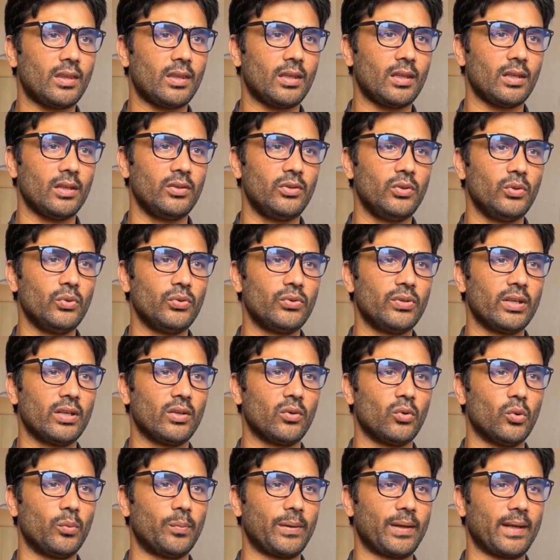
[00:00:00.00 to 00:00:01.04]

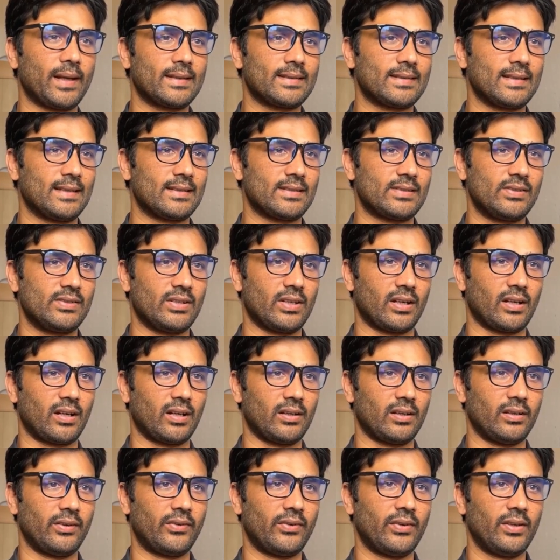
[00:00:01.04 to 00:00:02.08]
using open access
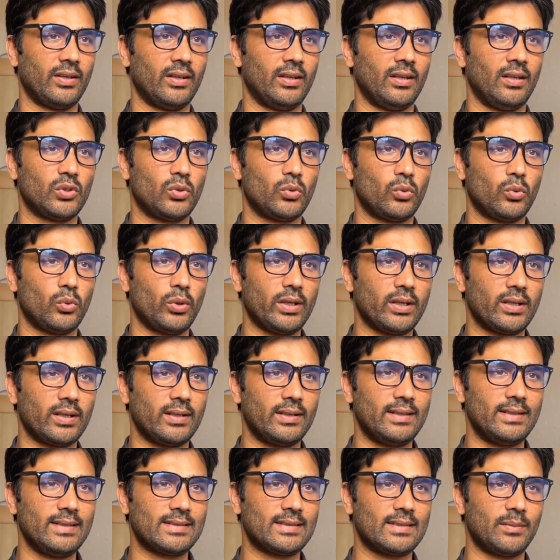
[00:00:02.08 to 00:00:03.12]
journals,
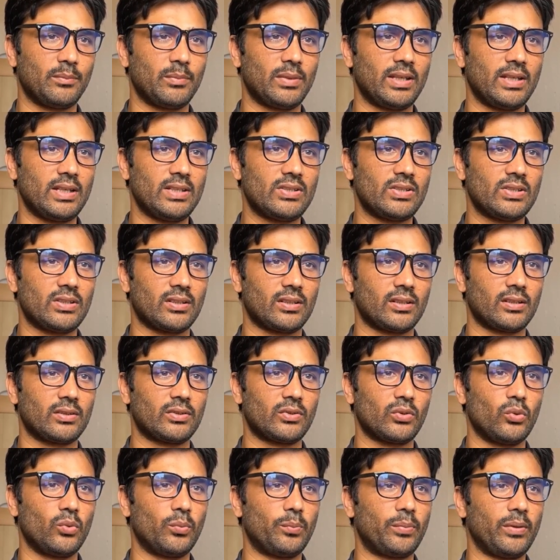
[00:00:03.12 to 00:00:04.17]
quick
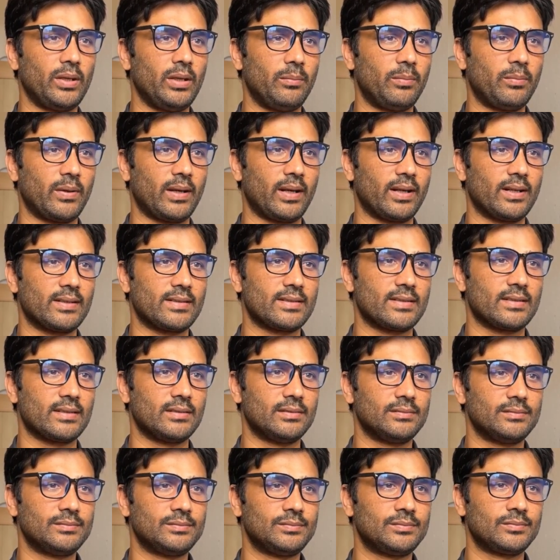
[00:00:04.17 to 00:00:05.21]
dissemination through preprints
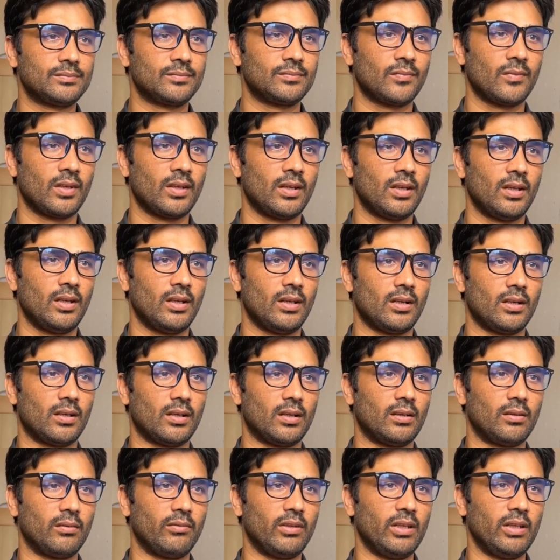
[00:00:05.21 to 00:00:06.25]

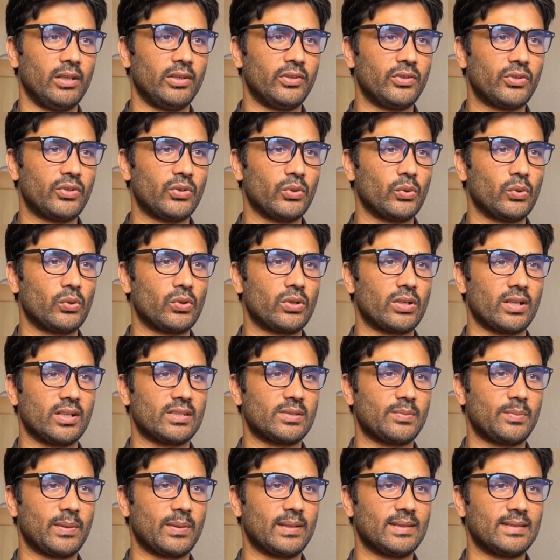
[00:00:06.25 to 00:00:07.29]
will ensure
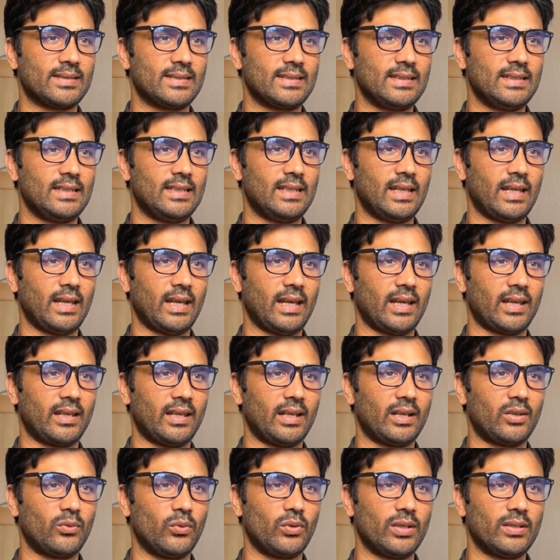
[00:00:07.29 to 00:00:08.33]
transparency and
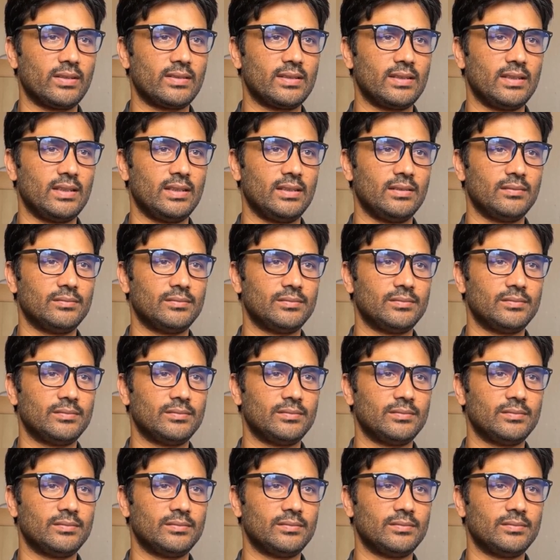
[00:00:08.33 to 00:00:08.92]
accuracy.